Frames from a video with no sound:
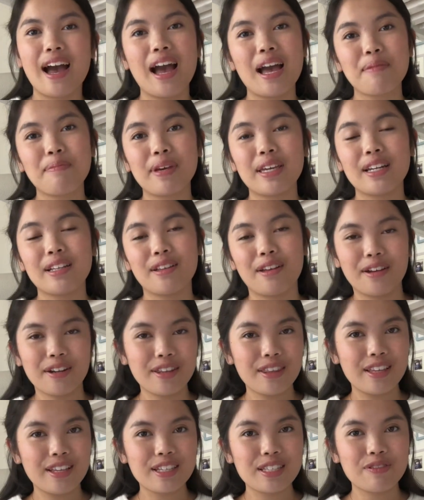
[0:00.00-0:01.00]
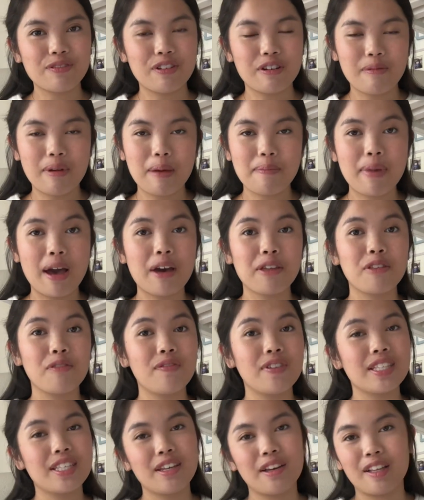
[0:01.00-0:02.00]
I made a lot of these for my
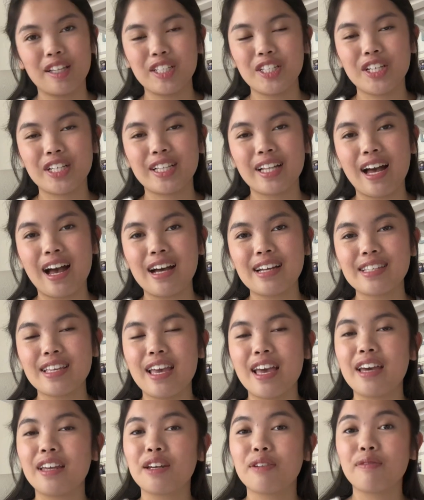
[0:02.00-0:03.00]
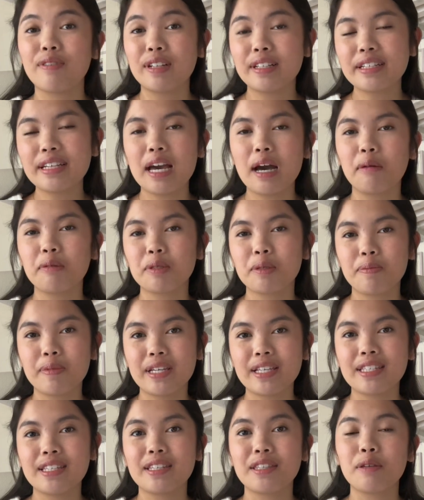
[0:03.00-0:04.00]
pathophysiology class, and it really helped
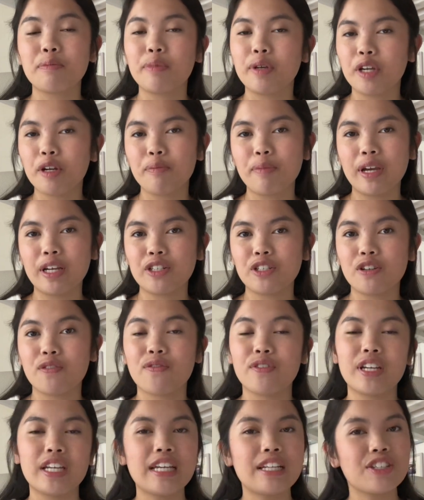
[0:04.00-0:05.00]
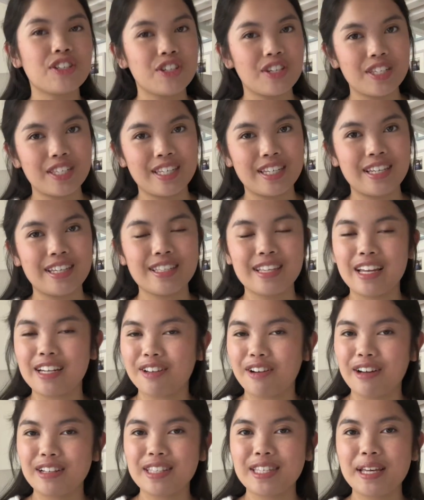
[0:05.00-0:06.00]
me see the bigger picture for each disease and
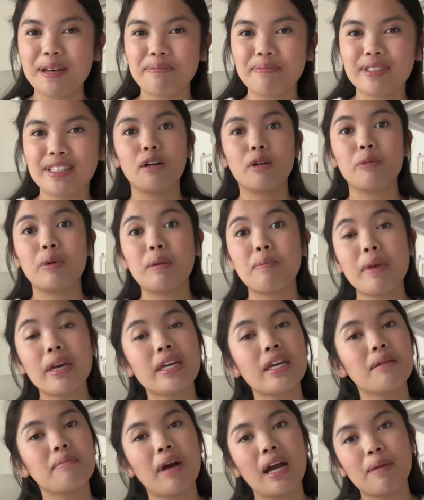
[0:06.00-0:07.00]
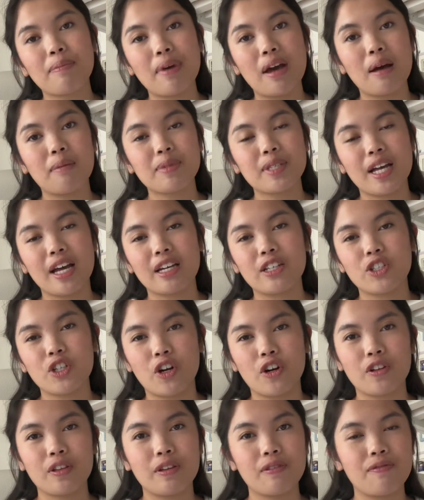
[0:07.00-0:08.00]
concept. When making mind maps, I
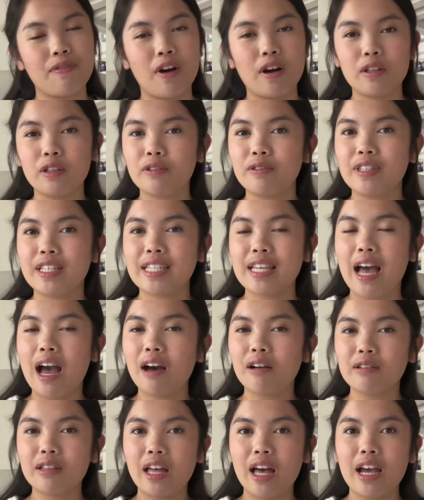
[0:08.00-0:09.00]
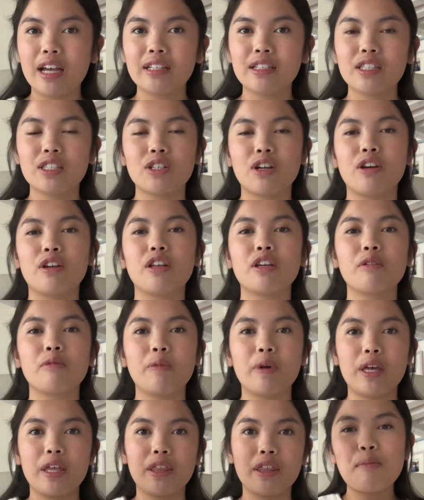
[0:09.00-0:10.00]
generally followed this outline starting
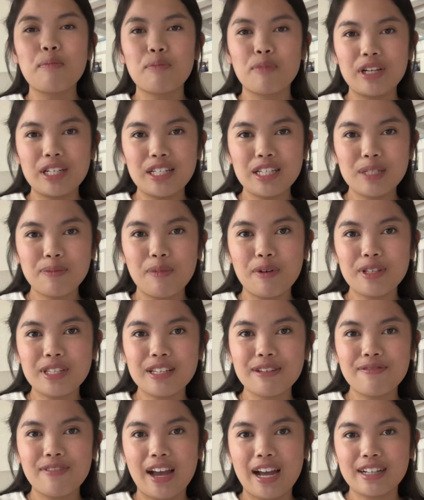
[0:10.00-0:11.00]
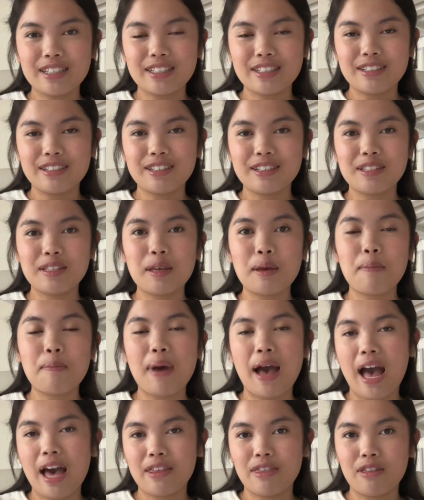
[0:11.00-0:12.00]
with predisposing factors,
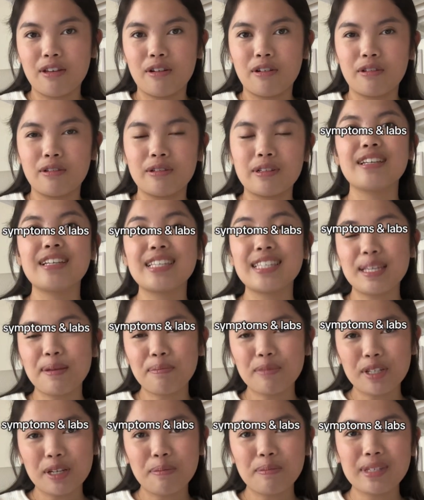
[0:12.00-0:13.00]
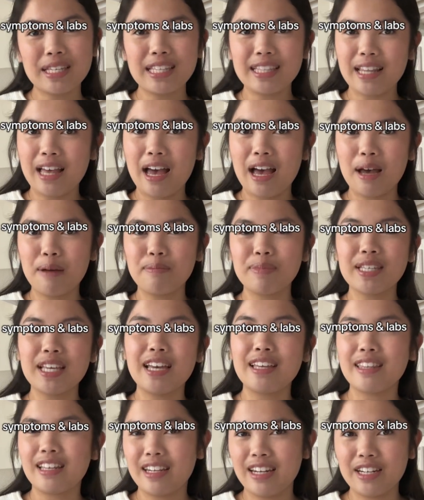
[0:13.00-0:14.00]
patho, symptoms and labs,
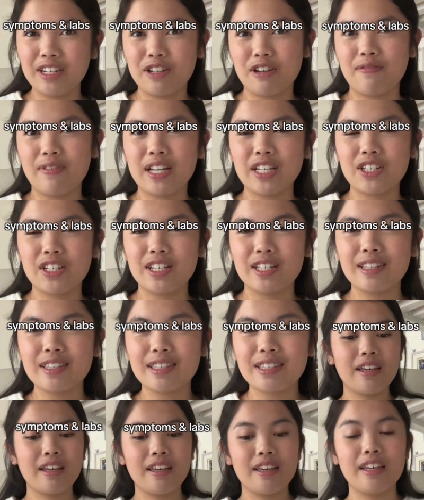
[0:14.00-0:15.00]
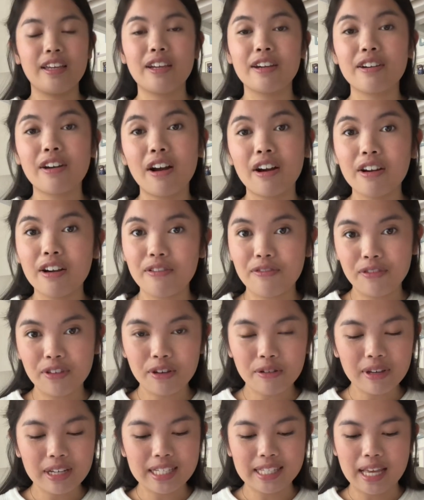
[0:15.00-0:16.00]
and then interventions. Here are a
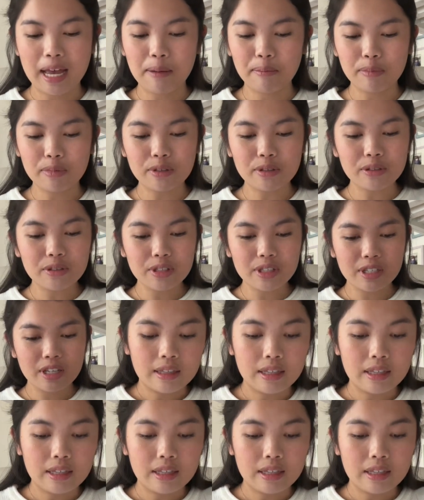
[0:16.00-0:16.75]
few examples.